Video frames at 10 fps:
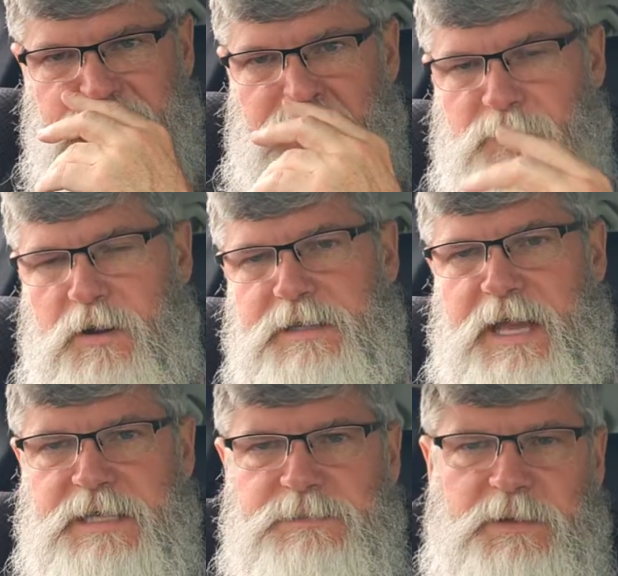my
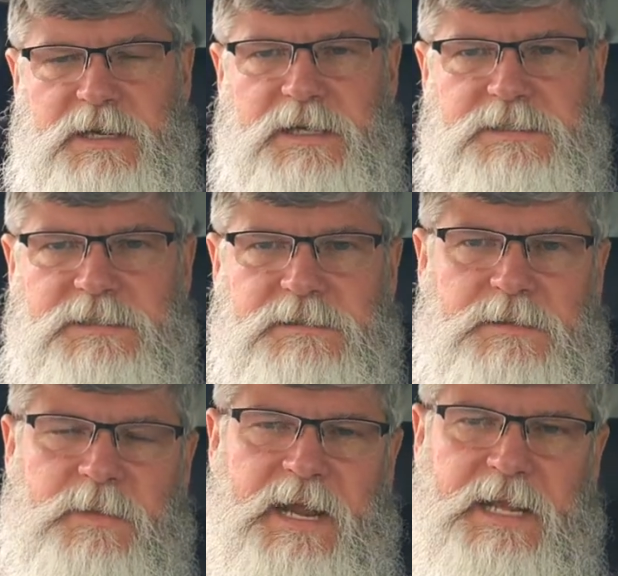broadcast because
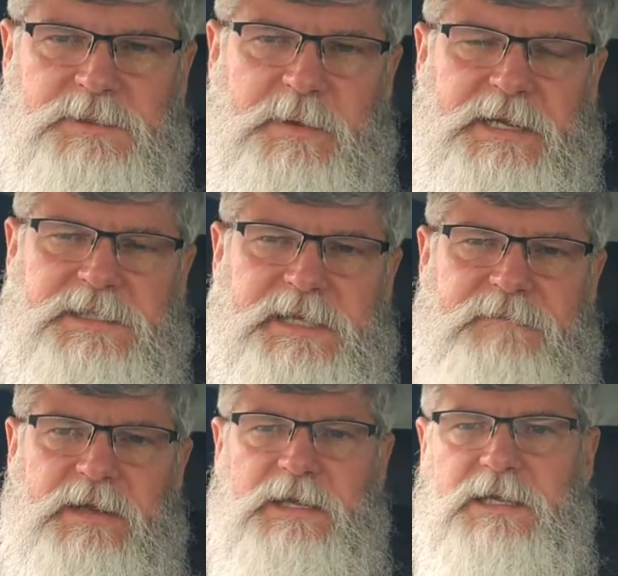the man has penis
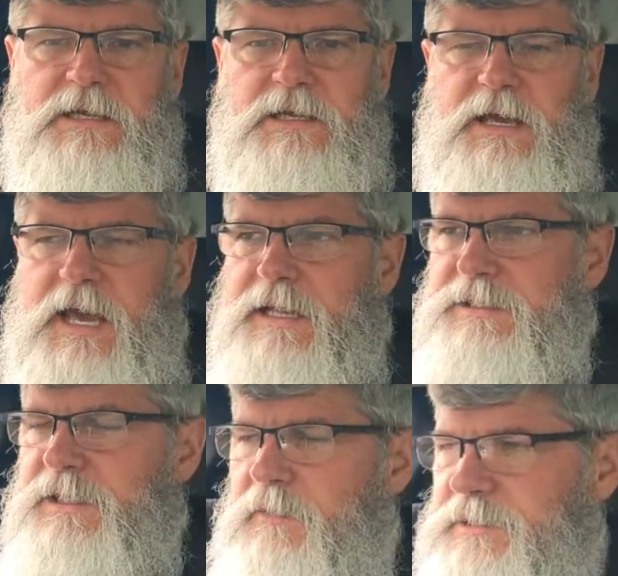envy. And
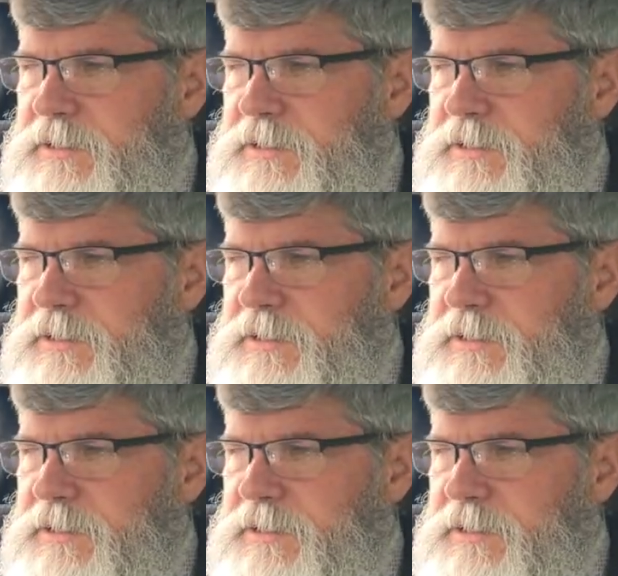so it's